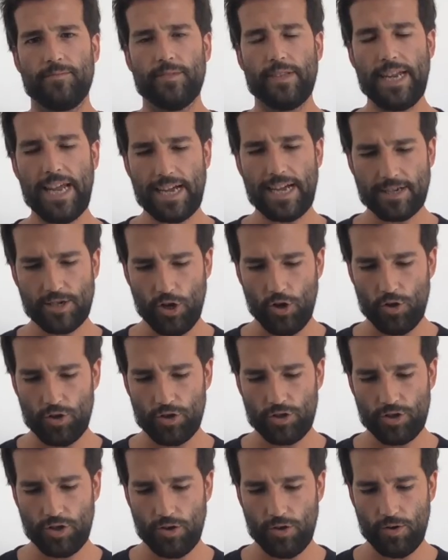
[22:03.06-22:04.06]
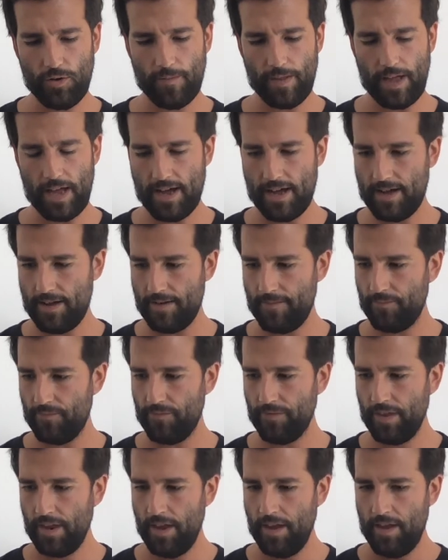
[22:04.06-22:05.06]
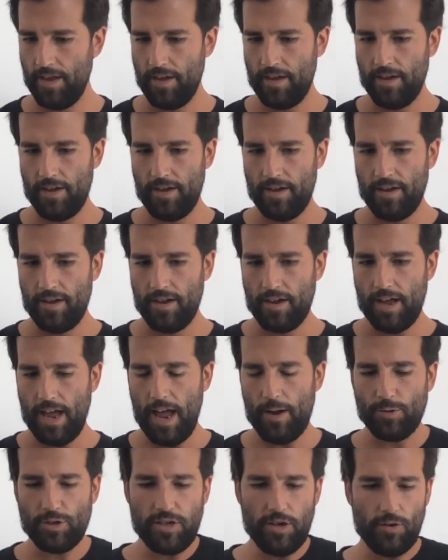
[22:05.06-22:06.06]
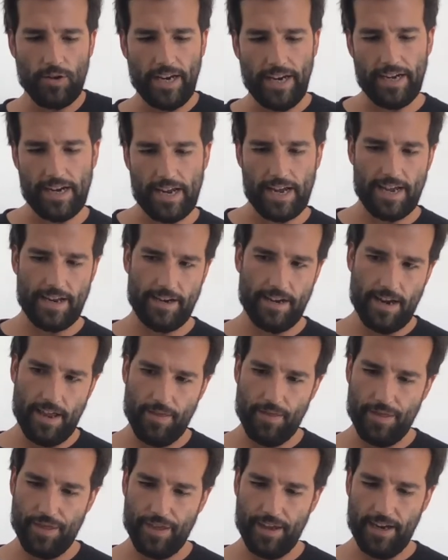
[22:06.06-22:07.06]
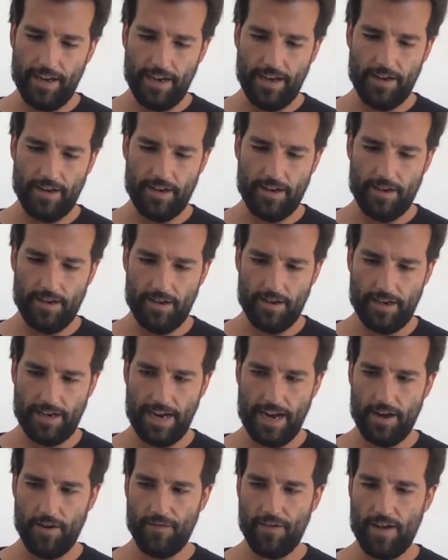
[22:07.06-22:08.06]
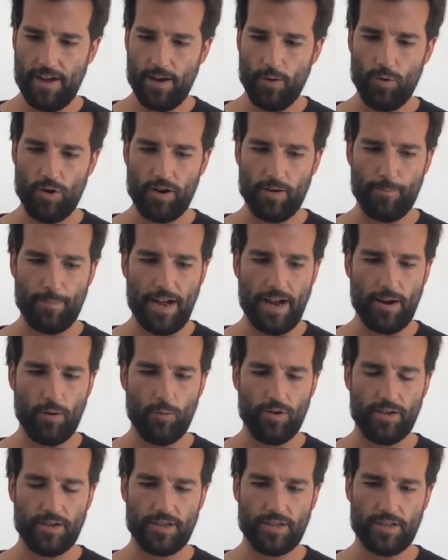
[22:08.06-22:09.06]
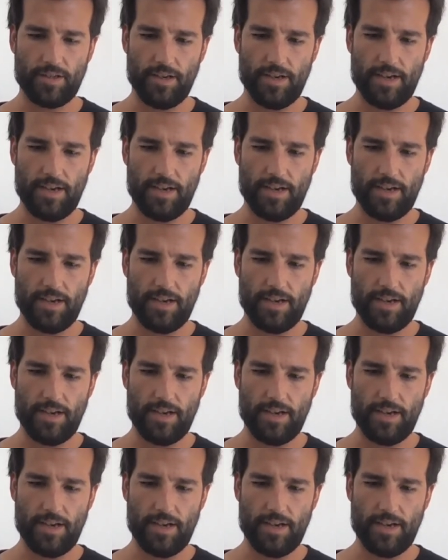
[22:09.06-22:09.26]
Yeah, so I was looking and thinking, kind of I work backwards.